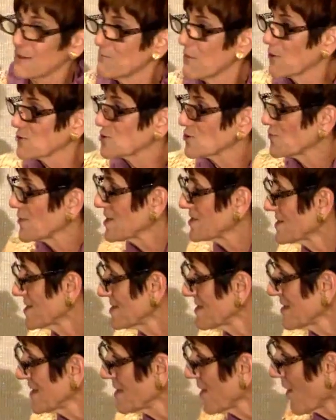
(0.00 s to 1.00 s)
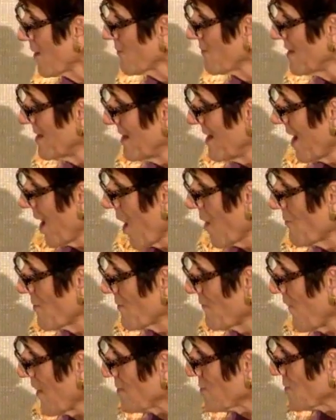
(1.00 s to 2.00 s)
and most recently, our our
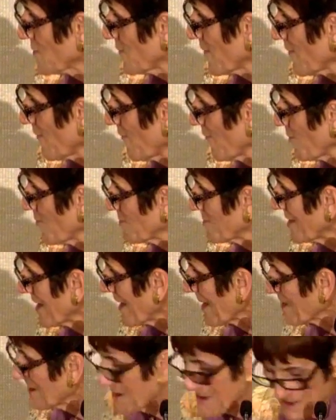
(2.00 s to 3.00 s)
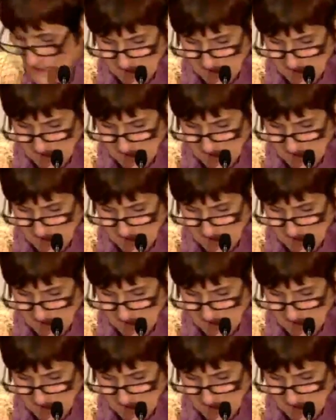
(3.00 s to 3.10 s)
Adventure in Food Day.